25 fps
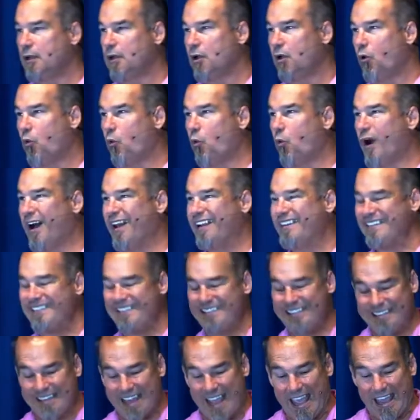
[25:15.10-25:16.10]
one
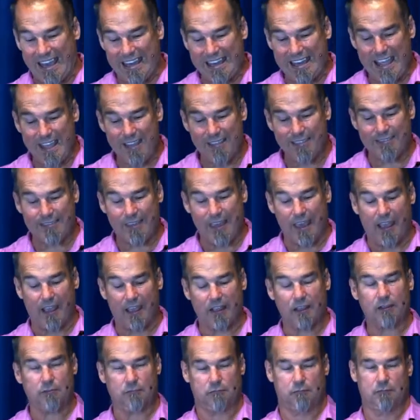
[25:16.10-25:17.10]
dead
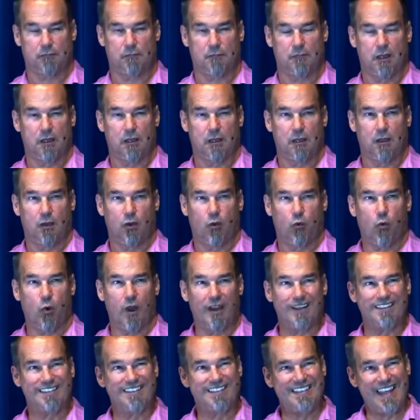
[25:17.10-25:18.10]
thing
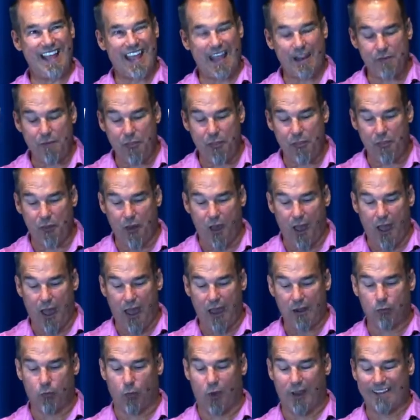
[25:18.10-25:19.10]
one dead
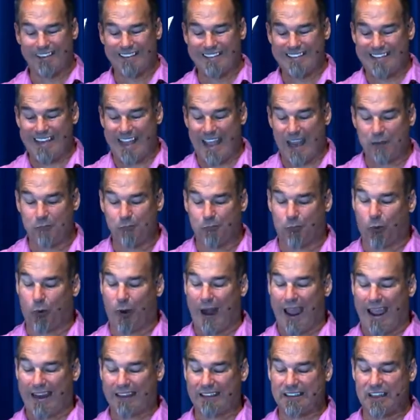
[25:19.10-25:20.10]
thought, one dead
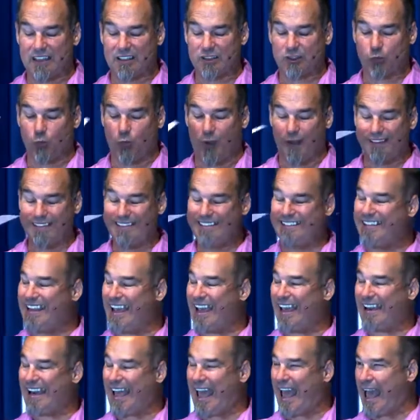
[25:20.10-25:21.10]
practice, one
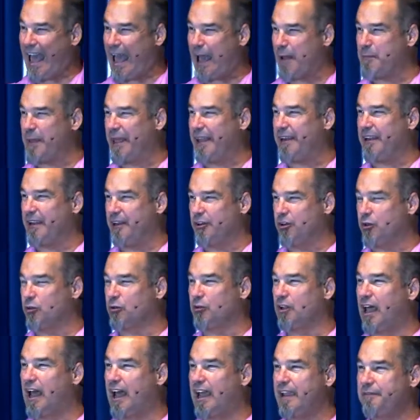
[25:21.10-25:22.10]
dead habit in your
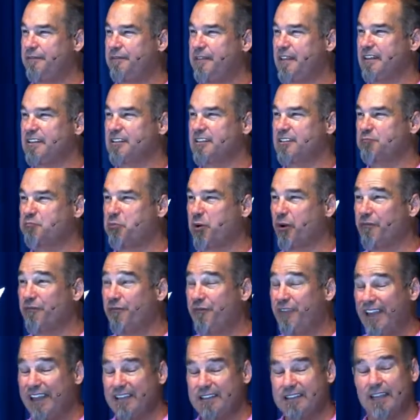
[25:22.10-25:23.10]
life that's
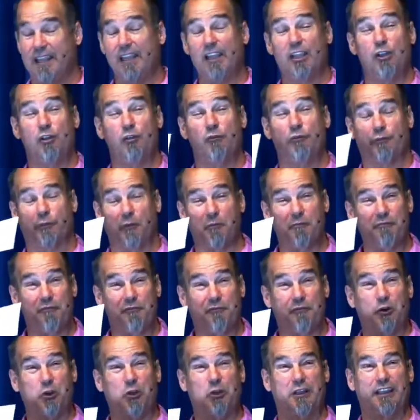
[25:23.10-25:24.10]
preventing you from
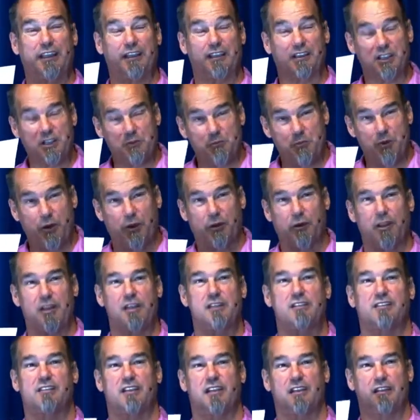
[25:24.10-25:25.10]
fully
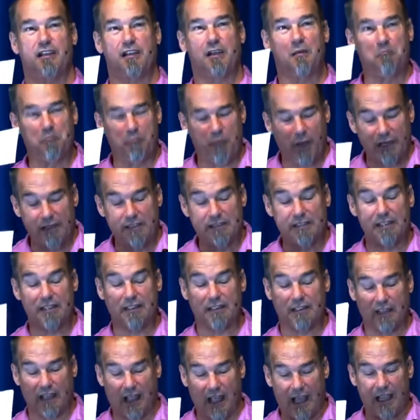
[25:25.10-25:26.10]
experiencing the
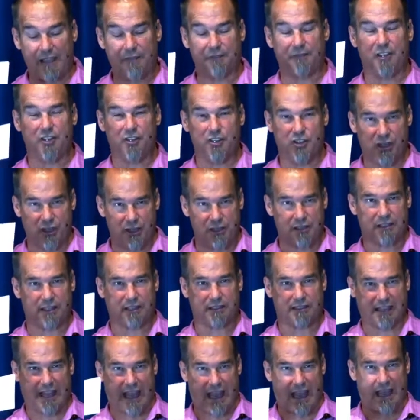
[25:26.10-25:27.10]
abundant life that
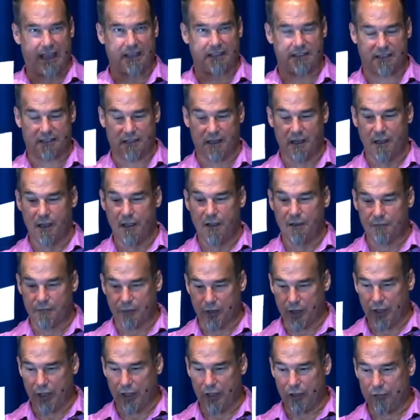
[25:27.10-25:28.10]
Jesus has for
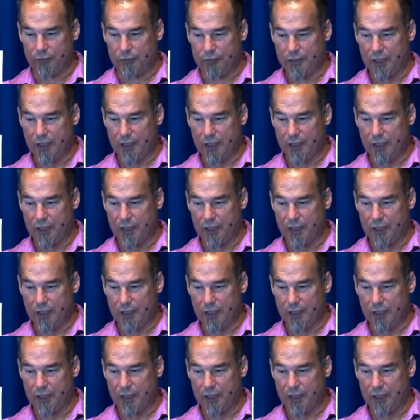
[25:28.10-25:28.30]
you.